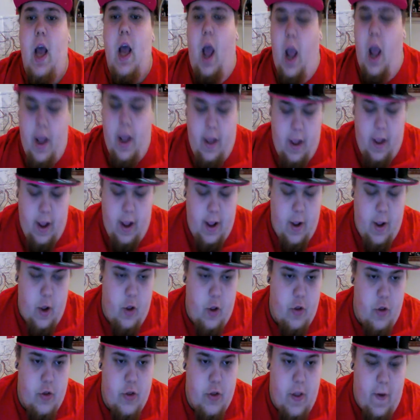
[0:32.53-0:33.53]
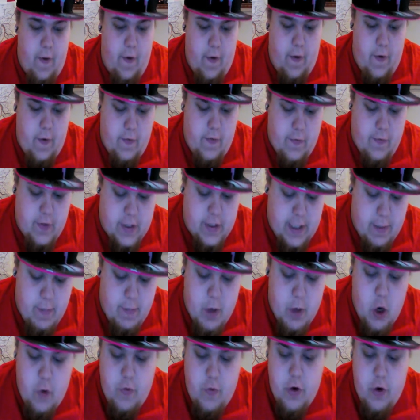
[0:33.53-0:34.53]
They've sent
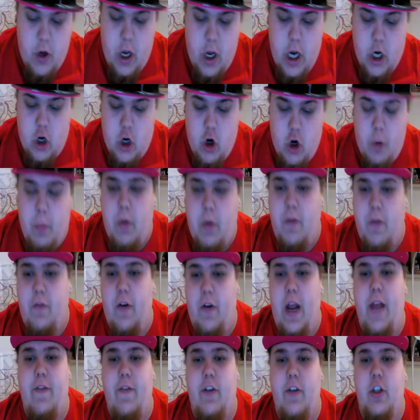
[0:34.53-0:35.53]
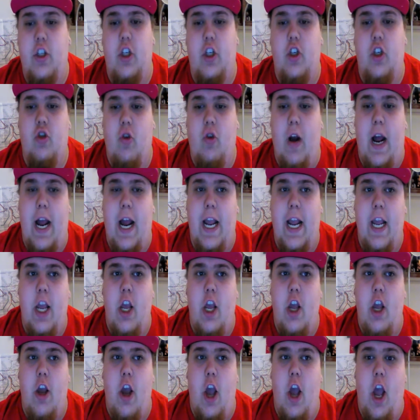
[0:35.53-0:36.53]
me over a couple of flavours to try
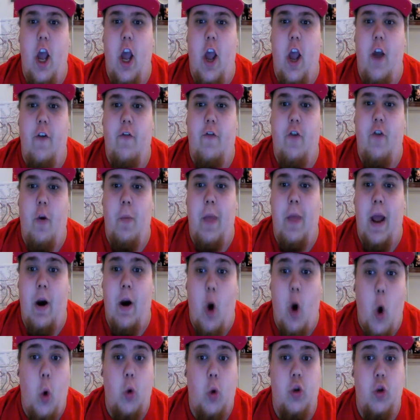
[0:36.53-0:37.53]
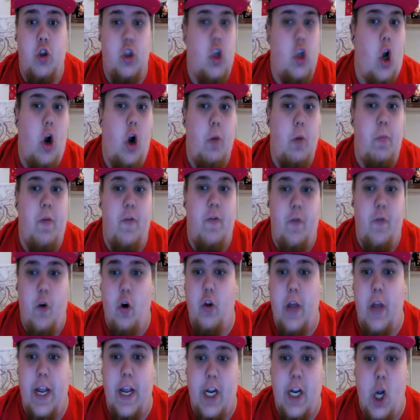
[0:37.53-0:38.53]
from their old stock
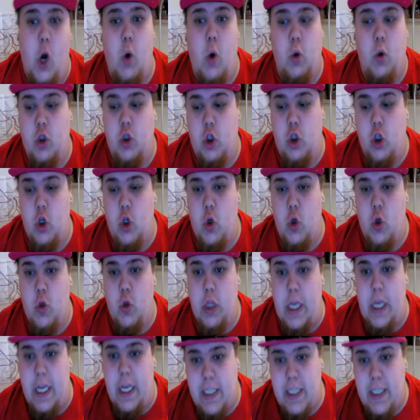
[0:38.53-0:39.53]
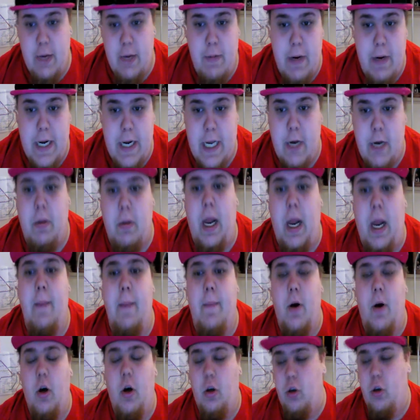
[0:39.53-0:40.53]
before they go to the TPD compliant
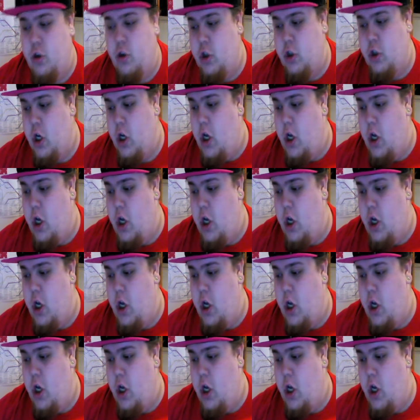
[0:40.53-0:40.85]
bottles.